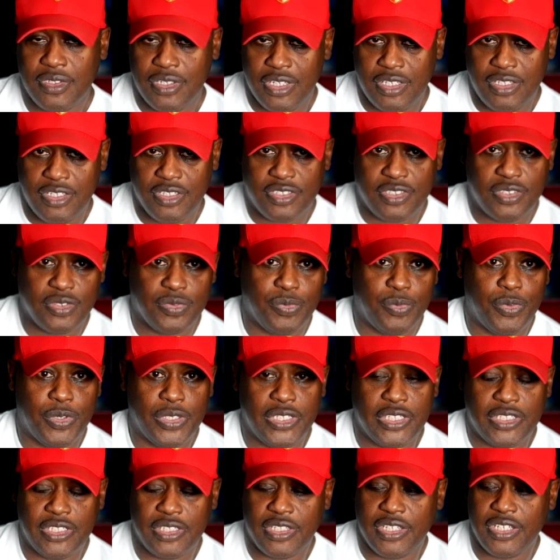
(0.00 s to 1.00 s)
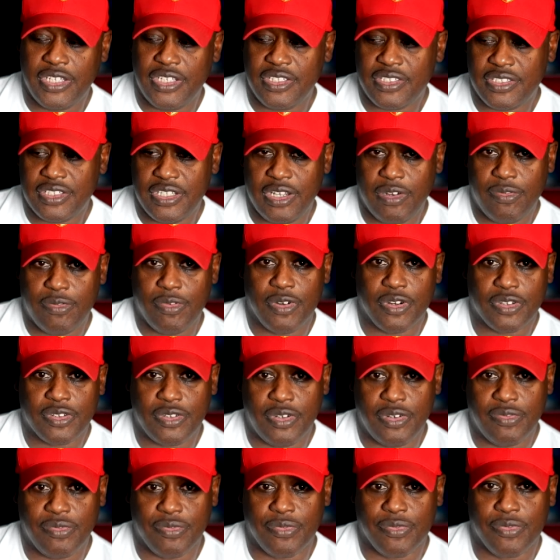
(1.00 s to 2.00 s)
and this is one of the things that I worked
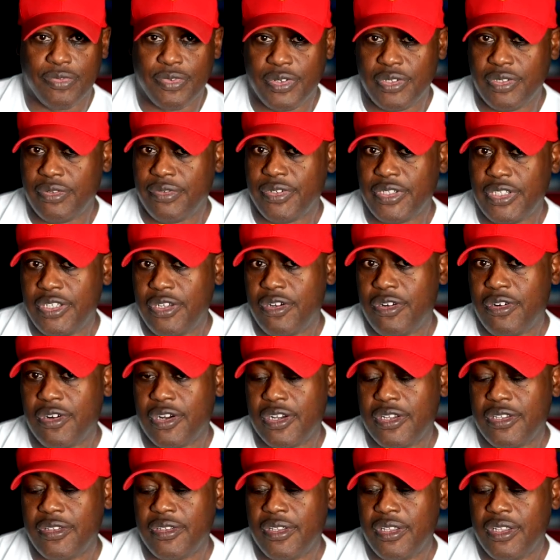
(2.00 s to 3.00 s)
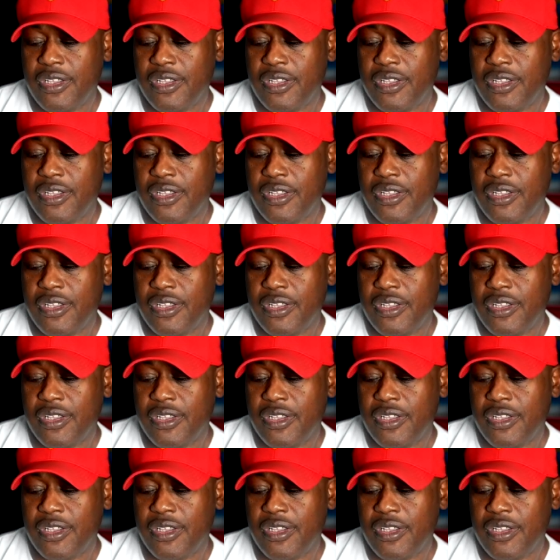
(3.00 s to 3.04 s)
on really, really hard.